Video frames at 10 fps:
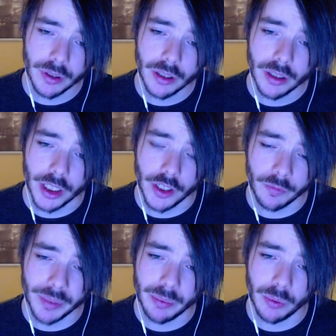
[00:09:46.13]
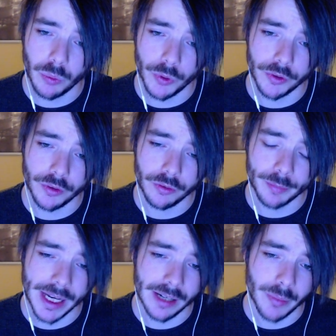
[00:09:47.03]
Enough people would
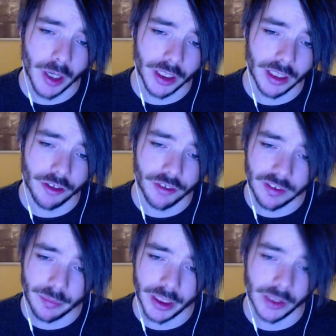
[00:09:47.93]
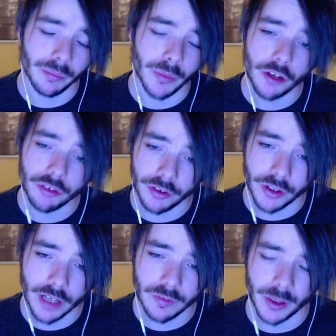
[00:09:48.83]
spend money legitimately on
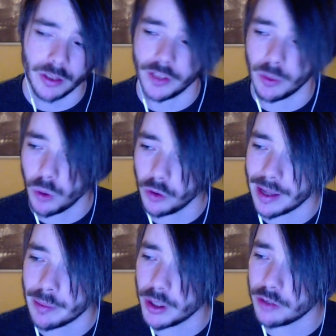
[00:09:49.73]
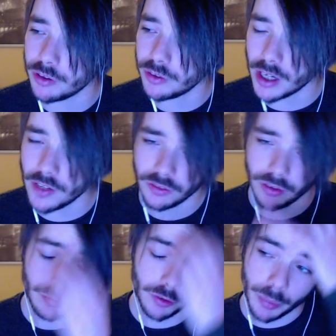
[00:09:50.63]
merchandise because they want that merchandise to
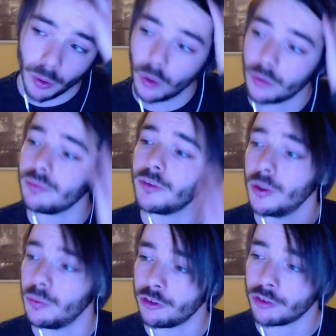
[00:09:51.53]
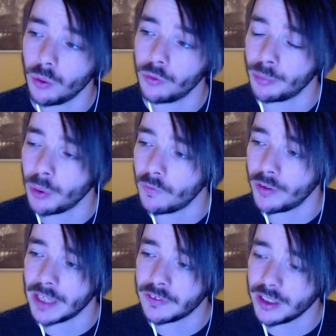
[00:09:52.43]
support, to show support for
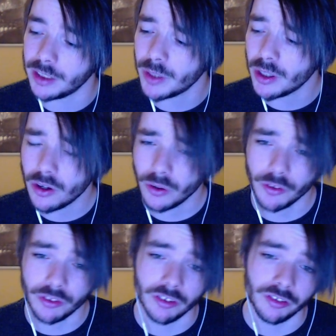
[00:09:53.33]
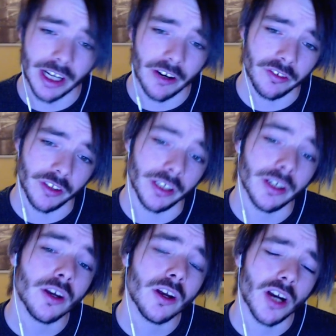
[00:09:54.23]
that team, not just as charity.
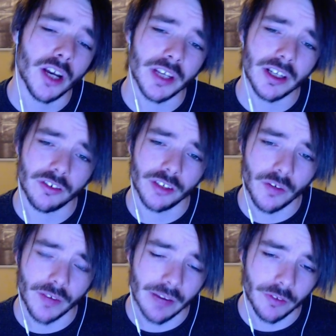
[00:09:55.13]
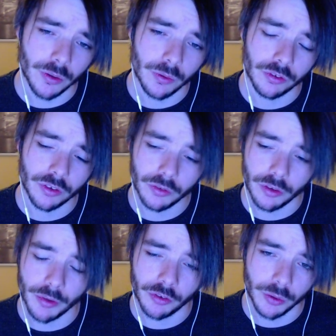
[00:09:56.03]
I think there's enough avenues to
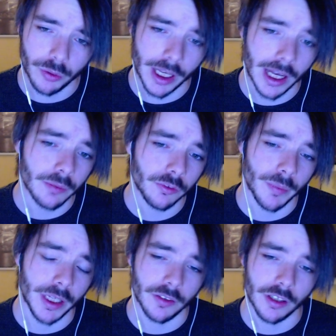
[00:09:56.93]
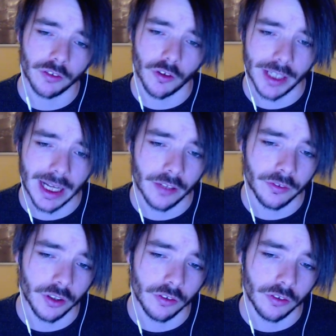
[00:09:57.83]
pursue that to make this a reality.